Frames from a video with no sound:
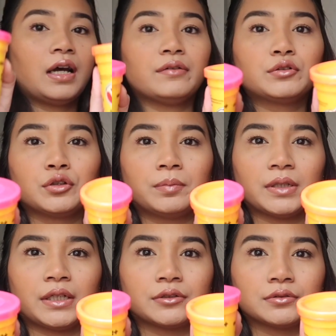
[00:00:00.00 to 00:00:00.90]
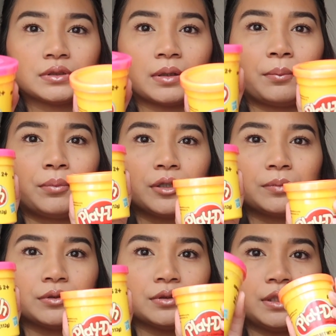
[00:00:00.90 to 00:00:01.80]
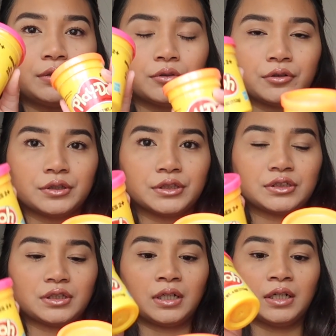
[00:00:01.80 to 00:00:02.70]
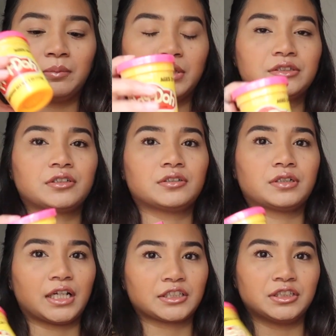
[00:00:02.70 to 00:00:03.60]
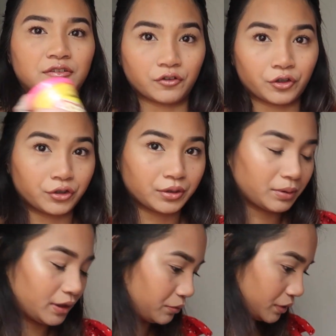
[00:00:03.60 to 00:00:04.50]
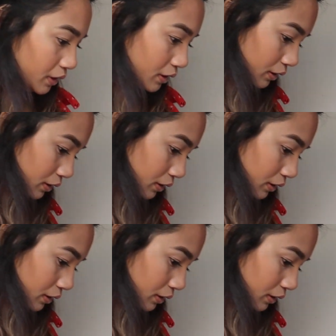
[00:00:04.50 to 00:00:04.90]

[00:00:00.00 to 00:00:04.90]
I have 2 Play-Dohs, purple and orange. These are actually for her to play with.